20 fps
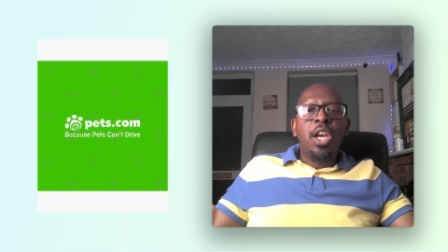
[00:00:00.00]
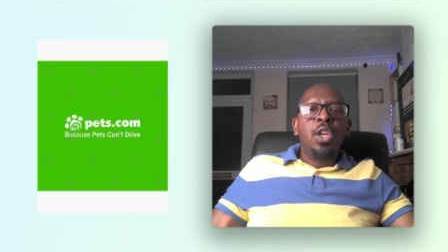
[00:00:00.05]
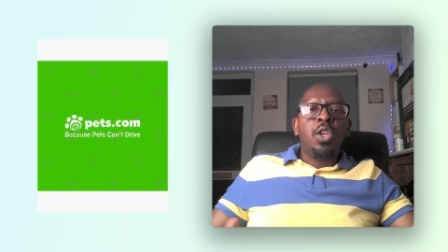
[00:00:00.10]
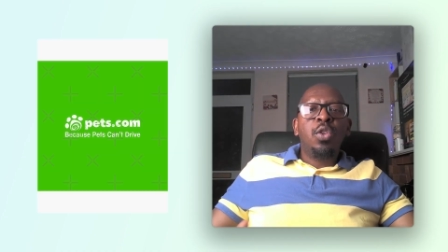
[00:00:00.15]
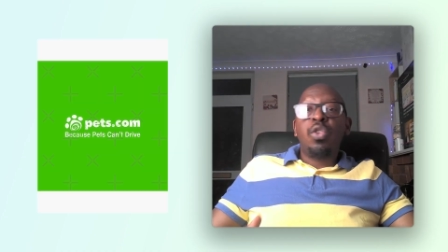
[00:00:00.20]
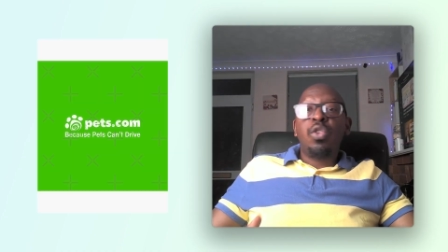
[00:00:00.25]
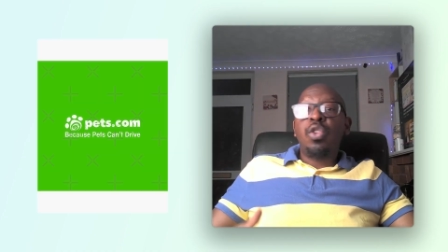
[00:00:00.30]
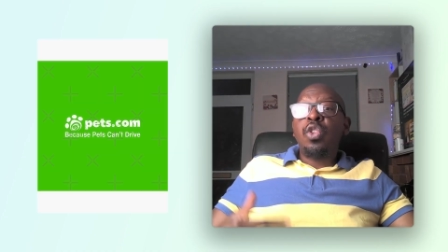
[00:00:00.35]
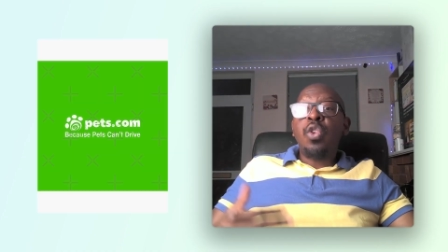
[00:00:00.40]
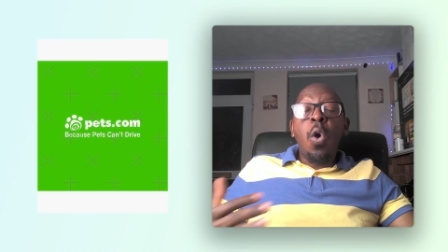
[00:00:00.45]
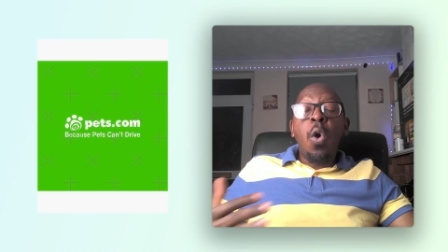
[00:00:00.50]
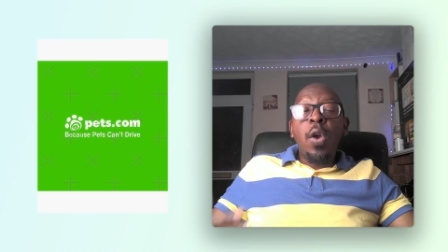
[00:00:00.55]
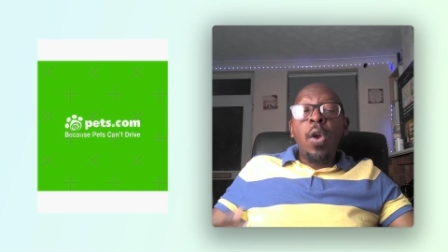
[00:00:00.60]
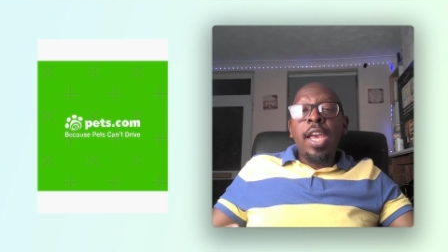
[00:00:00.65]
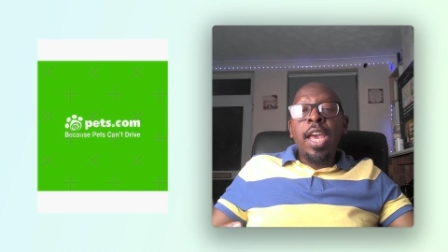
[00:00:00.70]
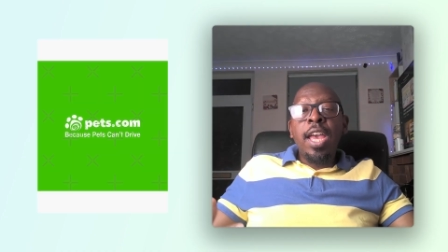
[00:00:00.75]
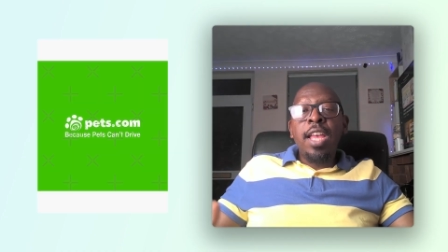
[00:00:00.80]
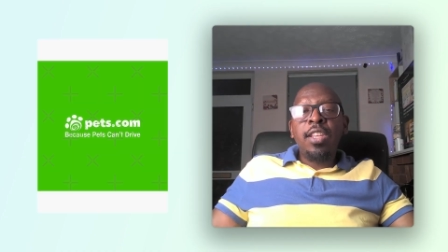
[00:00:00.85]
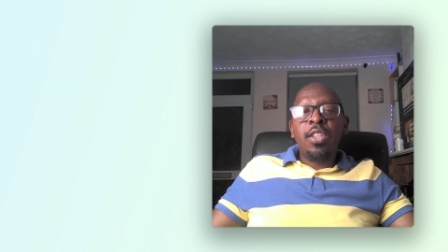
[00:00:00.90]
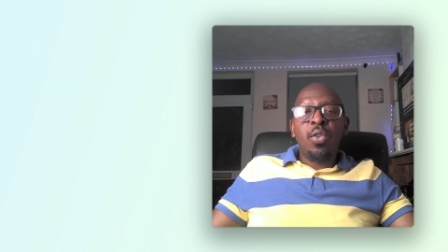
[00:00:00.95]
to
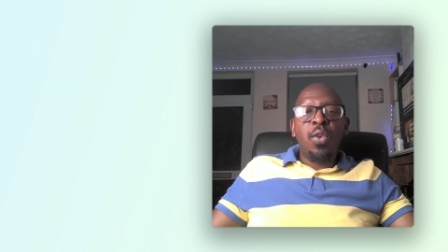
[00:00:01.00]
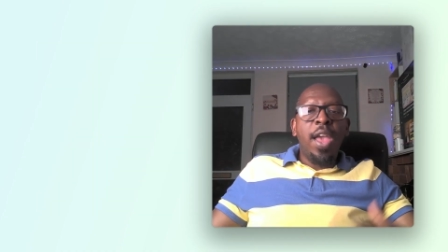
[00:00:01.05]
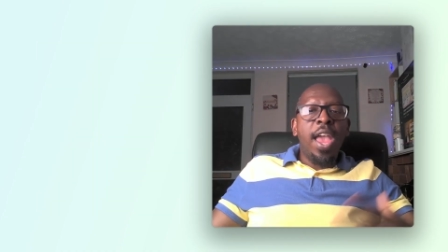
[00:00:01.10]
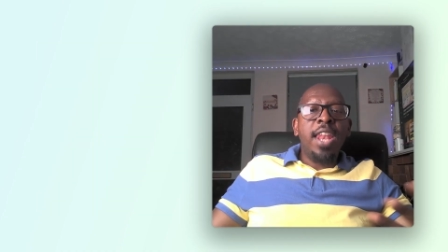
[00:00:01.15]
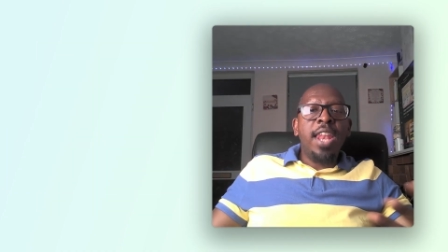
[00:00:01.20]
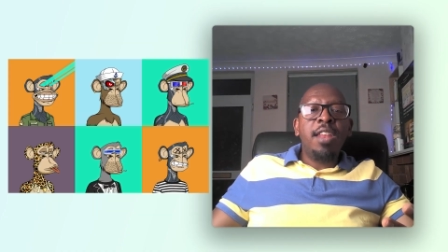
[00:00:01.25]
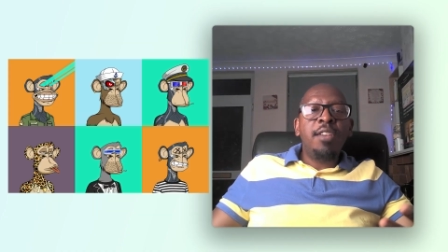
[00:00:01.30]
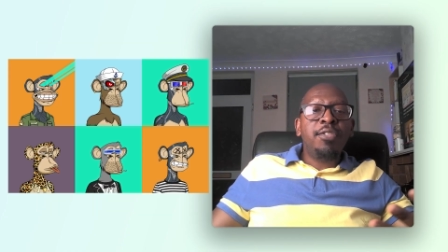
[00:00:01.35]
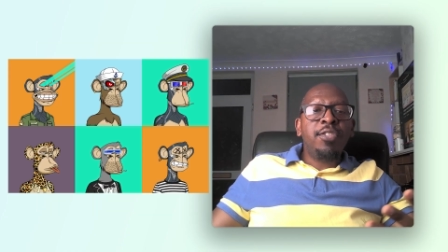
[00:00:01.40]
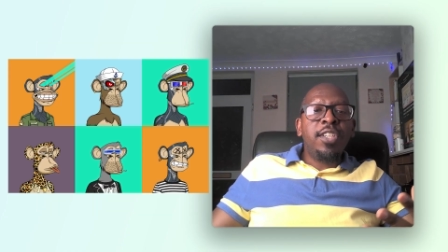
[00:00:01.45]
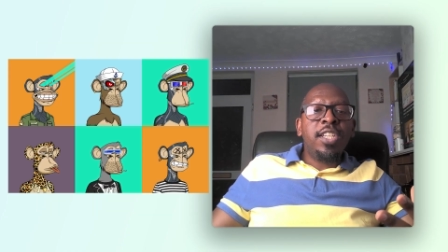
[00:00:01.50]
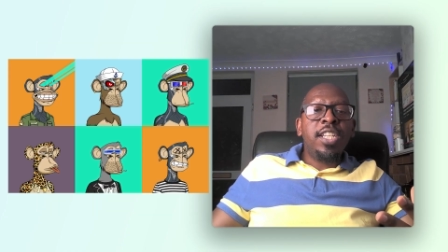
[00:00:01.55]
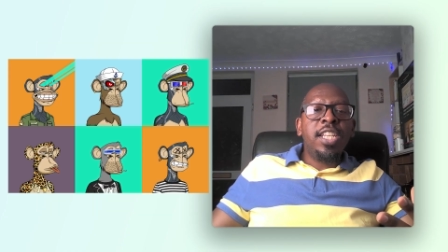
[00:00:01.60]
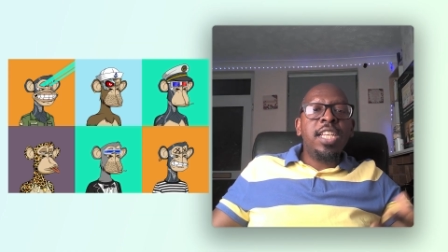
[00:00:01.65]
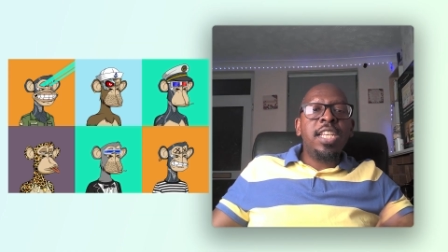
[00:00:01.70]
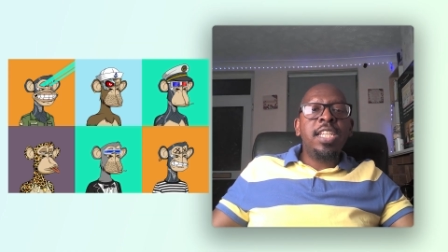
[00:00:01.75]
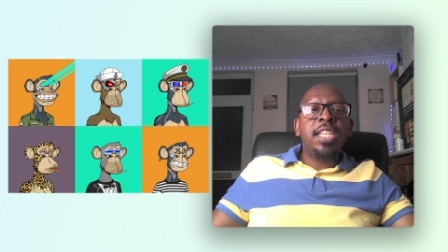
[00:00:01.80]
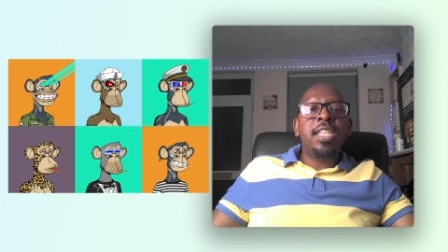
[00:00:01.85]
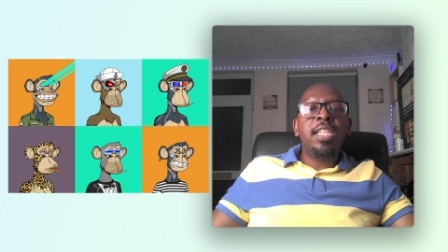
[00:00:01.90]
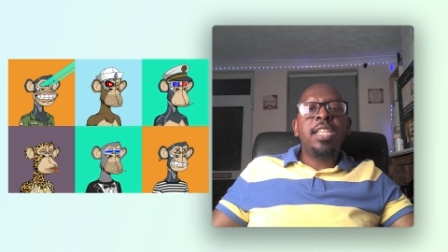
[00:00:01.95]
tokens to
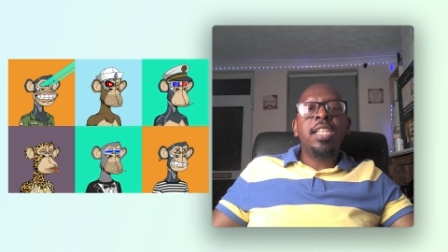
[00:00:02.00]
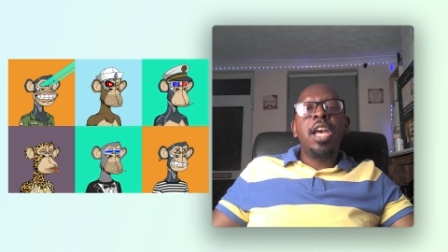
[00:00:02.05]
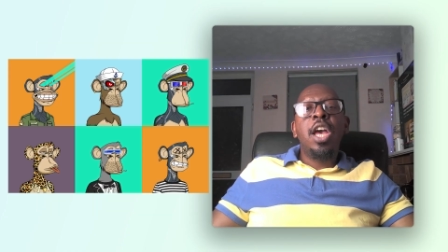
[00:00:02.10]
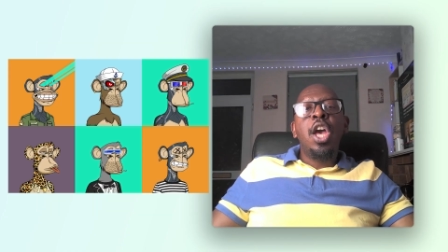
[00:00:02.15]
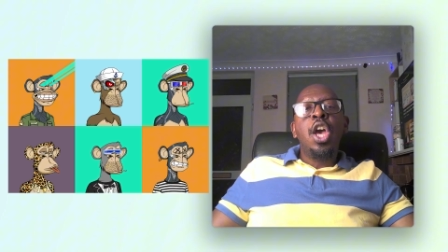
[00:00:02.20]
NFTs.